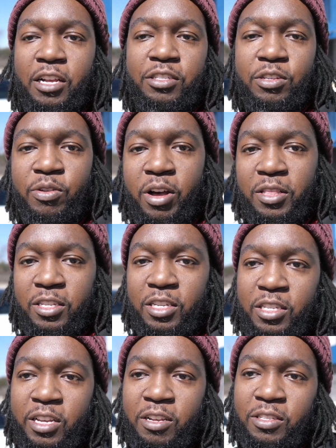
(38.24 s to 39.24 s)
I'll show you all the
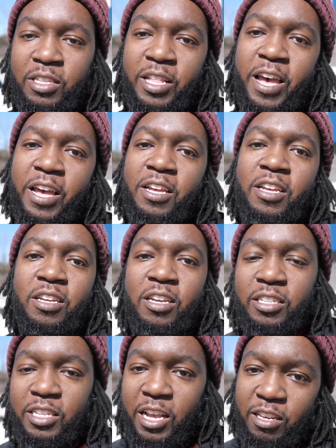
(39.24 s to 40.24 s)
details of that
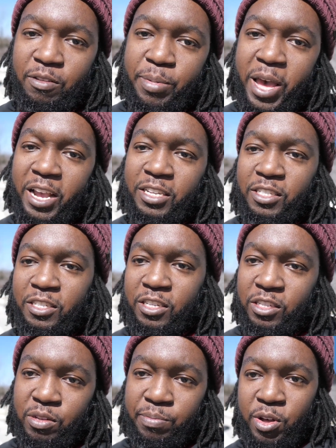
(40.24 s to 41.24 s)
executive package in
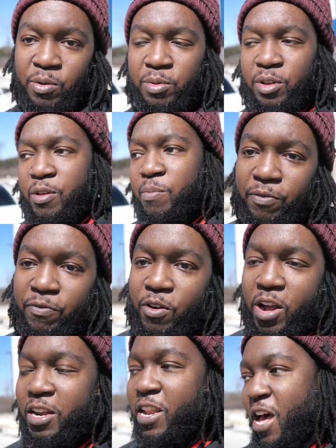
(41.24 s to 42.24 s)
just a moment. Before
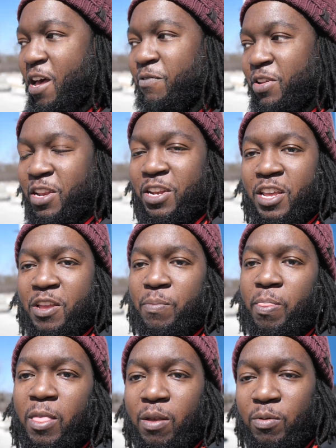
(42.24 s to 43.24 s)
I dive in deep,
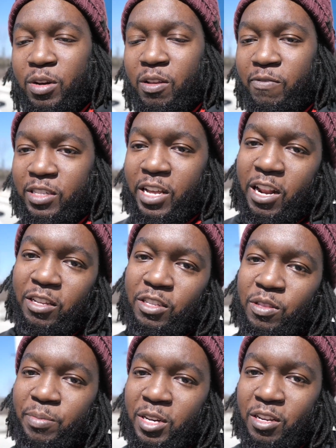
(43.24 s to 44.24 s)
I want to give a shout out to
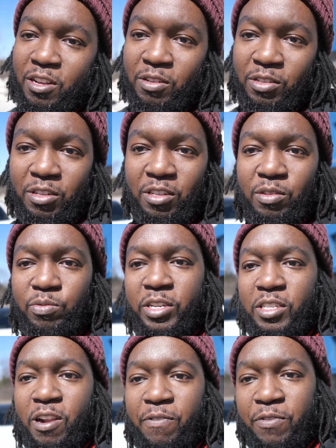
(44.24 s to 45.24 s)
the Men of Culture, the
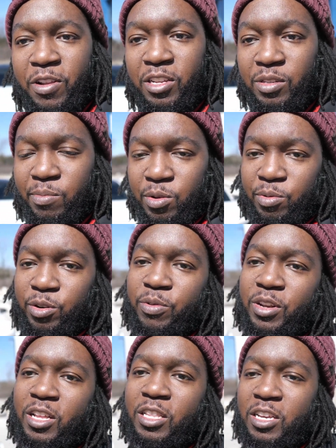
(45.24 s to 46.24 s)
Race Car Friends, Blueprint
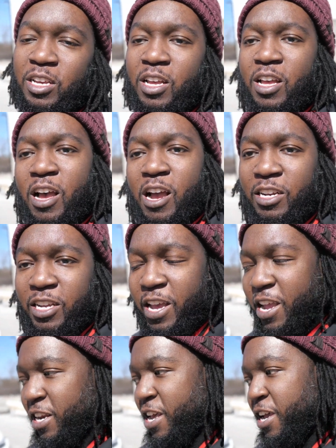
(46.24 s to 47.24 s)
1 LE, Hunter
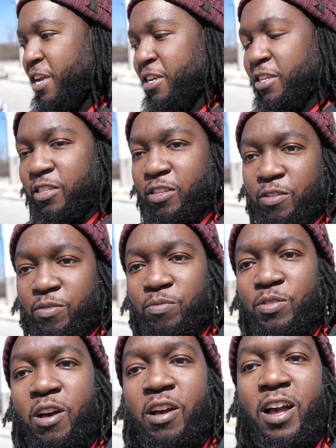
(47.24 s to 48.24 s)
Gang Nate. So
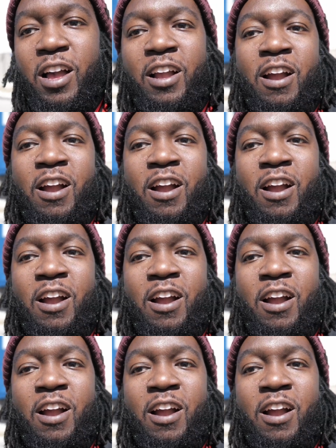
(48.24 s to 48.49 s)
we all got